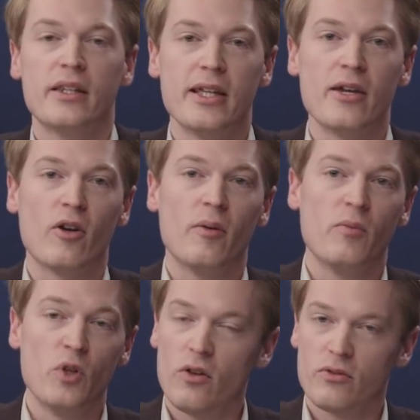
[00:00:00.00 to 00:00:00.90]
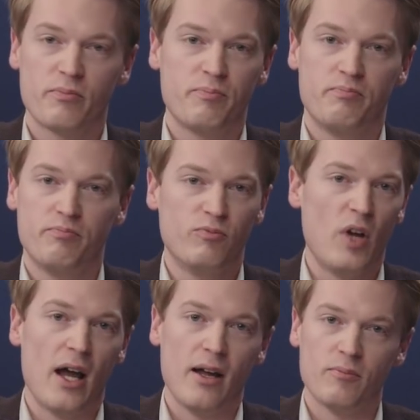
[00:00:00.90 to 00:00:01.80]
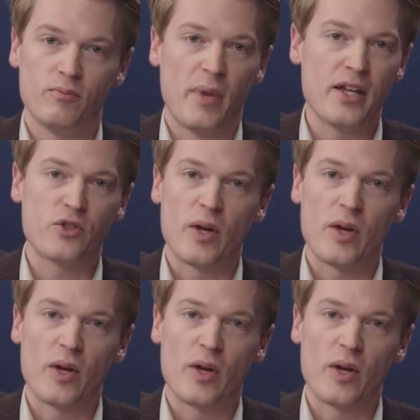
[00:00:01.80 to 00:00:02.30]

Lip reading: They're not based